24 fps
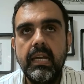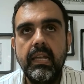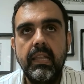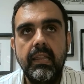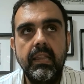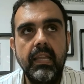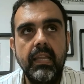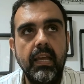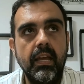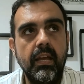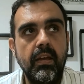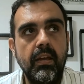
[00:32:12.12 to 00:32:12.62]

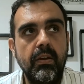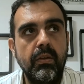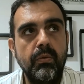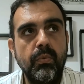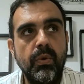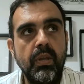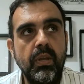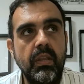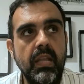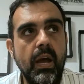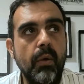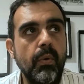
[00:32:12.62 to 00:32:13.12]
they,
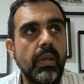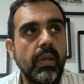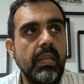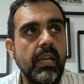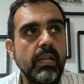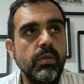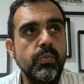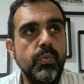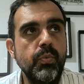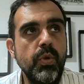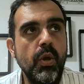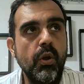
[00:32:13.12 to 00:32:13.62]
we
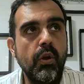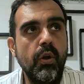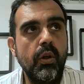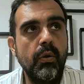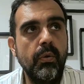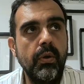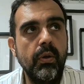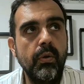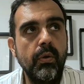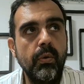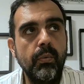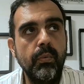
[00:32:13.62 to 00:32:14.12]
nowadays we are
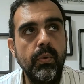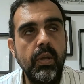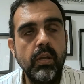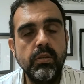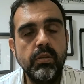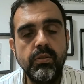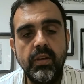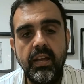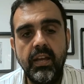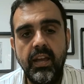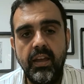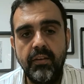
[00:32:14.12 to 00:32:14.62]
we
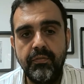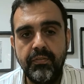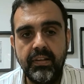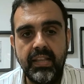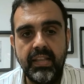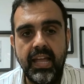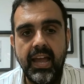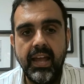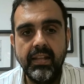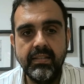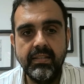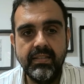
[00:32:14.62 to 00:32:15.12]
also have
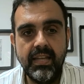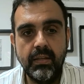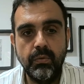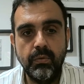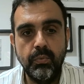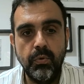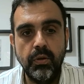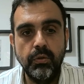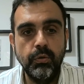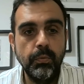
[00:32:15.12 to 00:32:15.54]
clients that want